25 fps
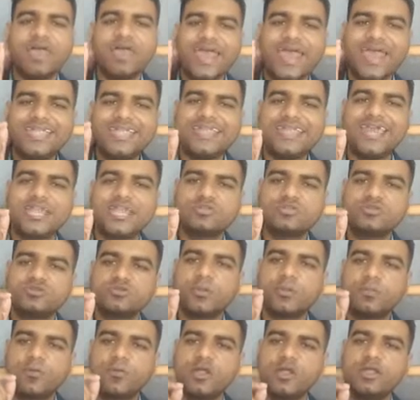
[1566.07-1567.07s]
attack to the
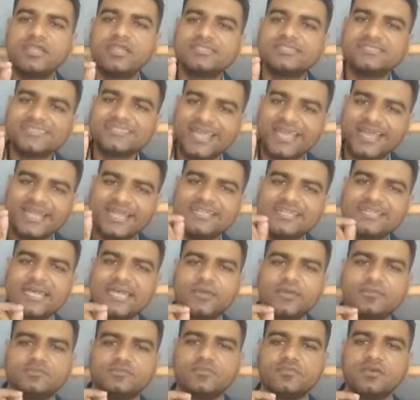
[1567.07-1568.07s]
body second
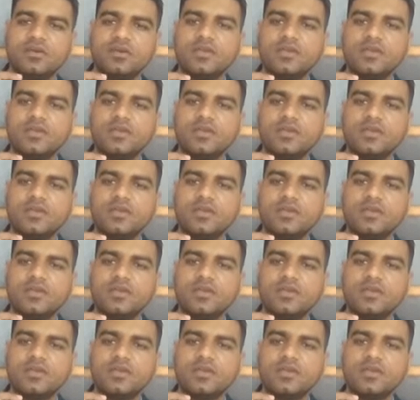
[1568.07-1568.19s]
time,